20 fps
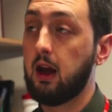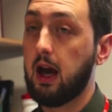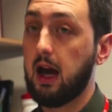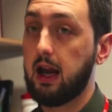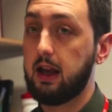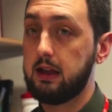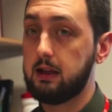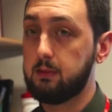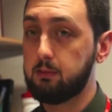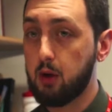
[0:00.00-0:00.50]

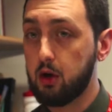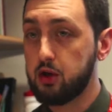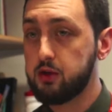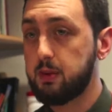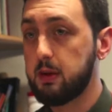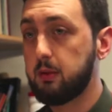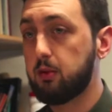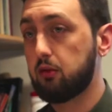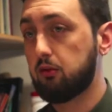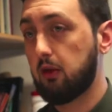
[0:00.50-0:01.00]
And I think
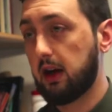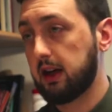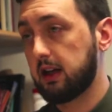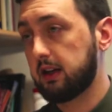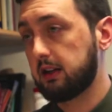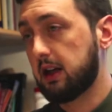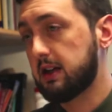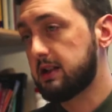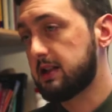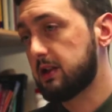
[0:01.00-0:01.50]
most people
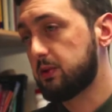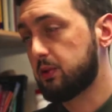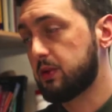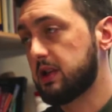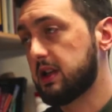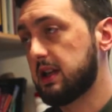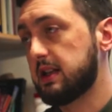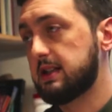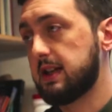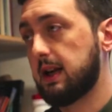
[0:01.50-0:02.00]
recognise this
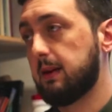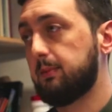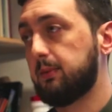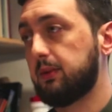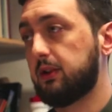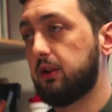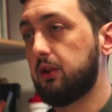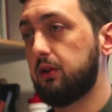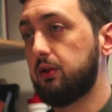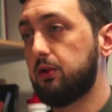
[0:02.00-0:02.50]
was an
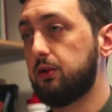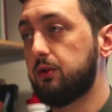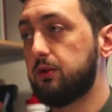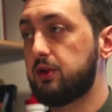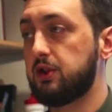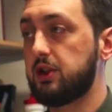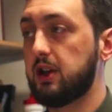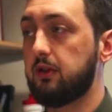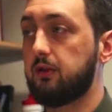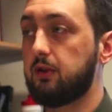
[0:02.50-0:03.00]
attempt to
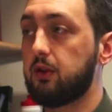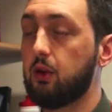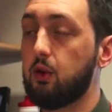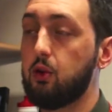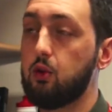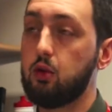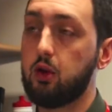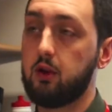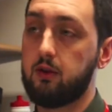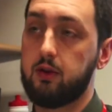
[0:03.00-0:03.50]
shift
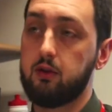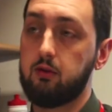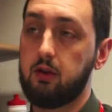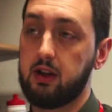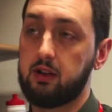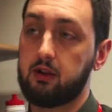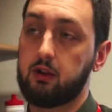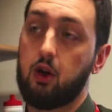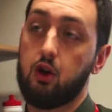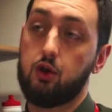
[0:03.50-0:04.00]
all of the
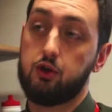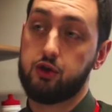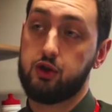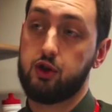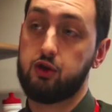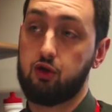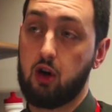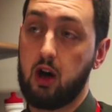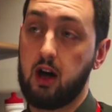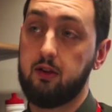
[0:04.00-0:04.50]
risk
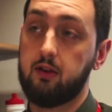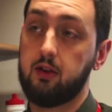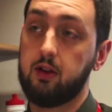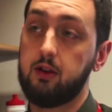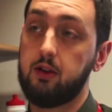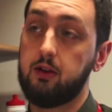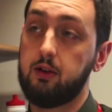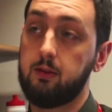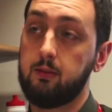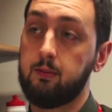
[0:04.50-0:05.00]
onto
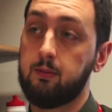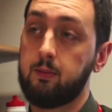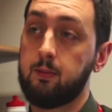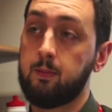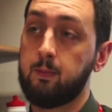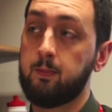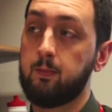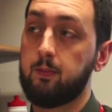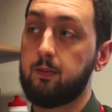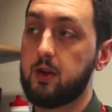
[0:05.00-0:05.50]
drivers.
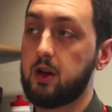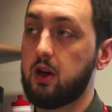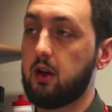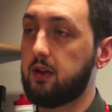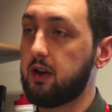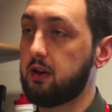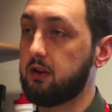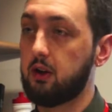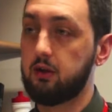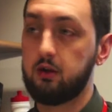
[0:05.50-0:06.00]

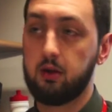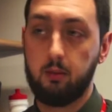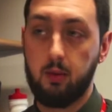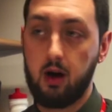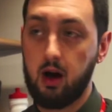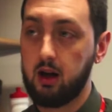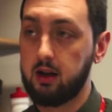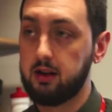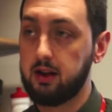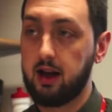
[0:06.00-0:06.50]
If there's no
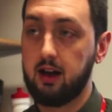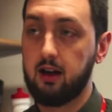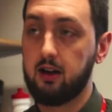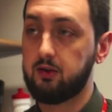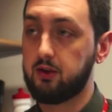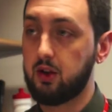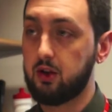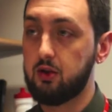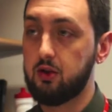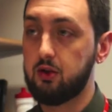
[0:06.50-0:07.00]
demand that
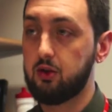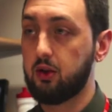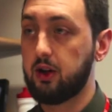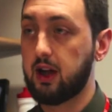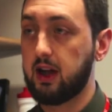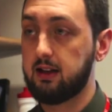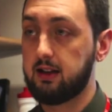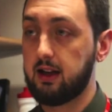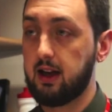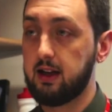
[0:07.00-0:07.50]
afternoon or
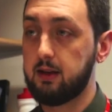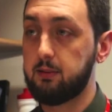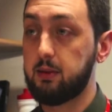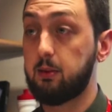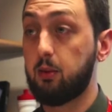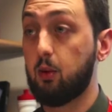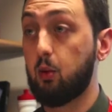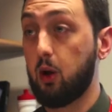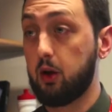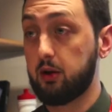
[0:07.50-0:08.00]
that day,
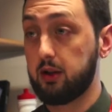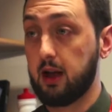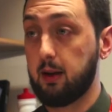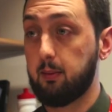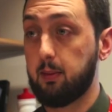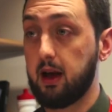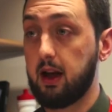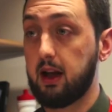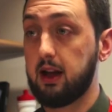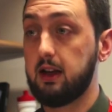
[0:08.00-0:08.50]
people won't
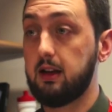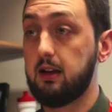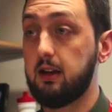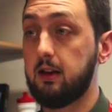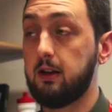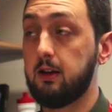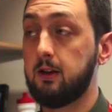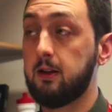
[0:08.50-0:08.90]
get paid.